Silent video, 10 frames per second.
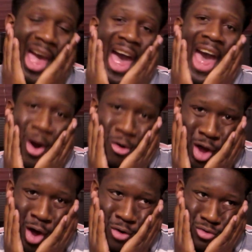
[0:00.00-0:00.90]
don't
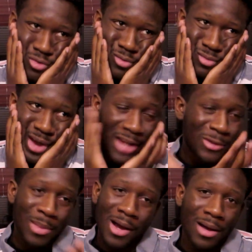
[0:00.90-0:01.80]
know.
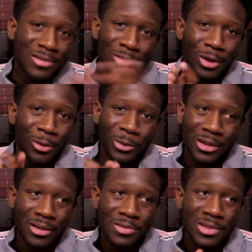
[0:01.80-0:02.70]
Xbox, you know, when
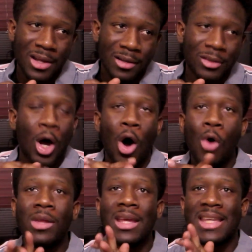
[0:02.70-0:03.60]
it comes to the
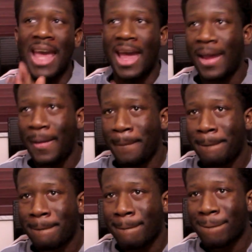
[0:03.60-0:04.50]
only game
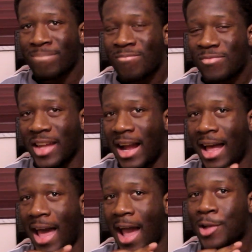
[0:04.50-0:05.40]
that I
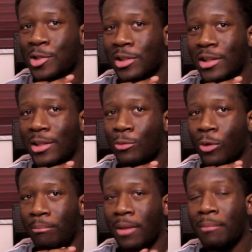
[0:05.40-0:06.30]
actually
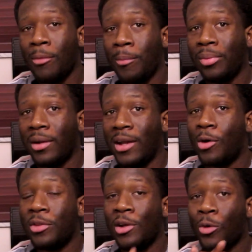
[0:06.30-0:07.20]
remember playing
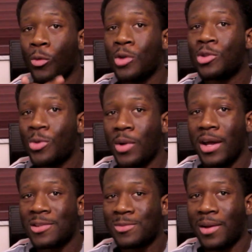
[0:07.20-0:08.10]
on the original
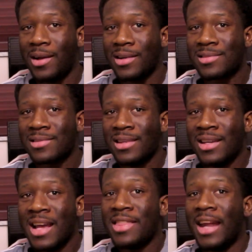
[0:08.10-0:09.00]
Xbox
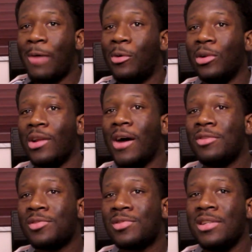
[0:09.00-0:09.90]
that I would love
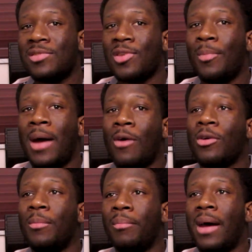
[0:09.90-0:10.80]
to see somehow
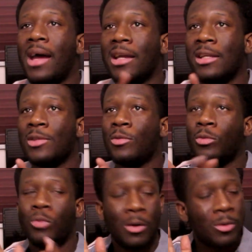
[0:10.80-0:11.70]
come back is
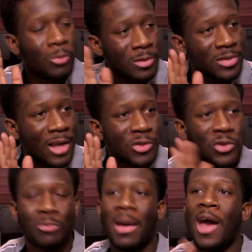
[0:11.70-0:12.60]
what was that
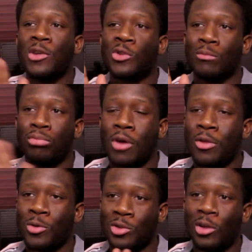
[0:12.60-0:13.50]
Smash
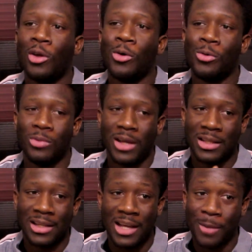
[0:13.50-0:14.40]
Brothers clone that
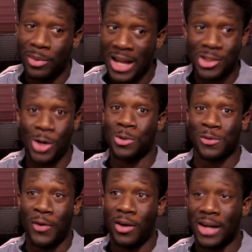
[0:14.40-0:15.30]
they had? But that joke was
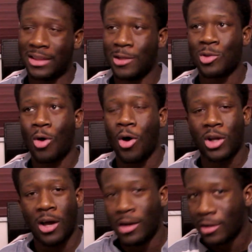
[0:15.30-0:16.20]
fun. I think it was called
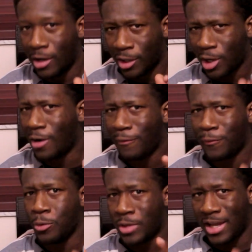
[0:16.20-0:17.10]
Kung
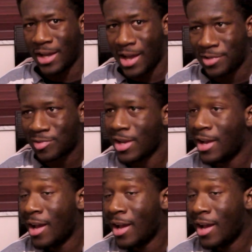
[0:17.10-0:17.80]
Fu Chaos.